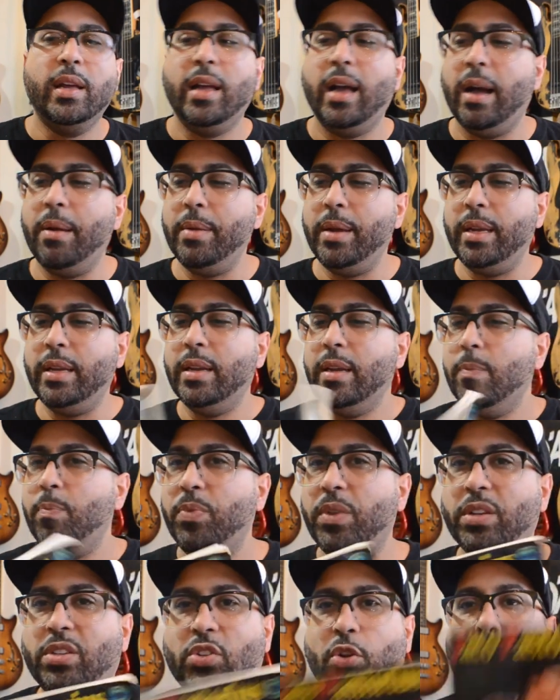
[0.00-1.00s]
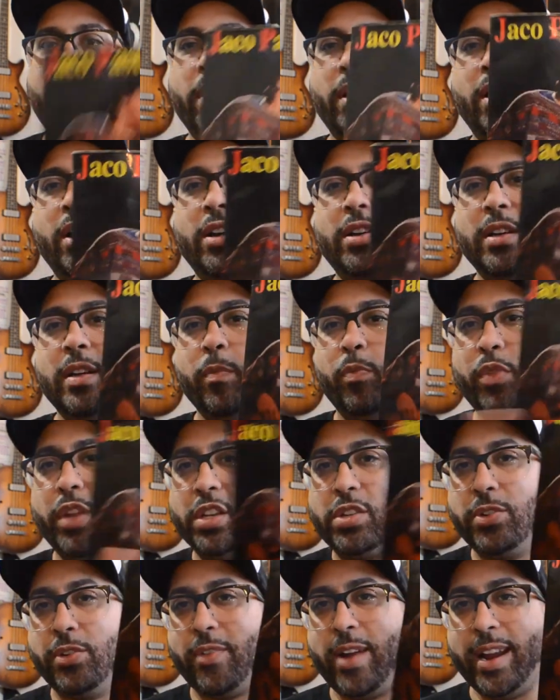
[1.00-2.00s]
I mean, there's so, look,
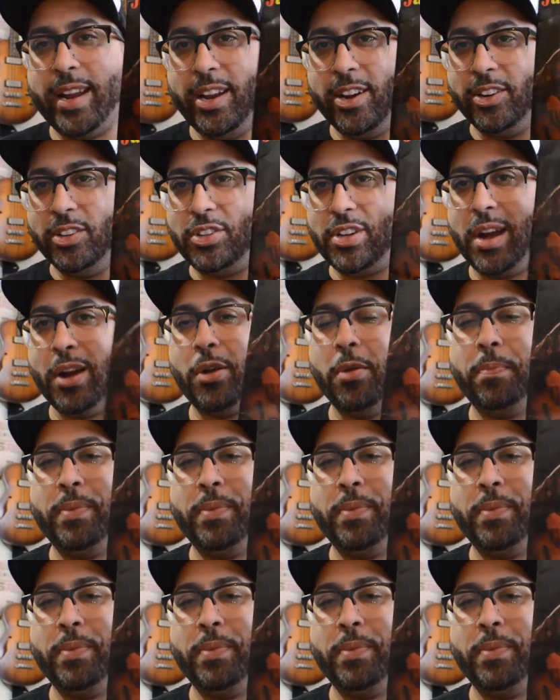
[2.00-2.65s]
this one right here, Jaco